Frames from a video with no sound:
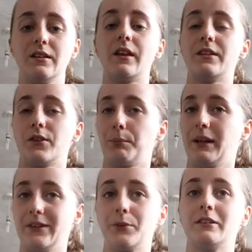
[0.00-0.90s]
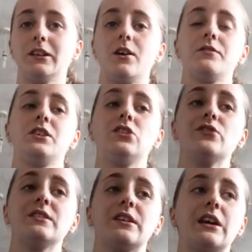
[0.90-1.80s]
a place where a lot of
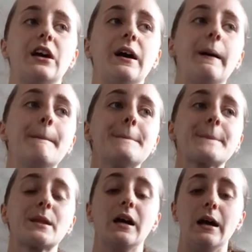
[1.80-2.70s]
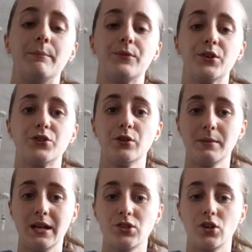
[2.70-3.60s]
injuries occur. So do
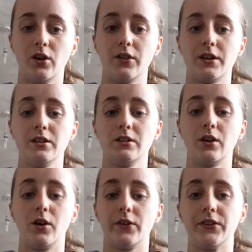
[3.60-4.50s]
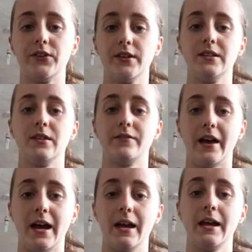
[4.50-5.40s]
make sure that your horse has seen the
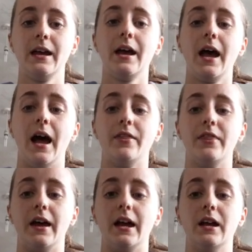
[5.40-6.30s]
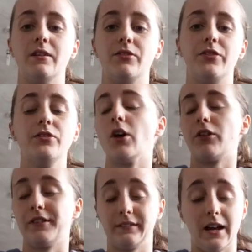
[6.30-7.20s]
vet and that
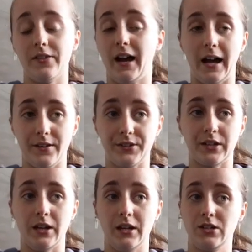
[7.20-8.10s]
nothing like that has occurred,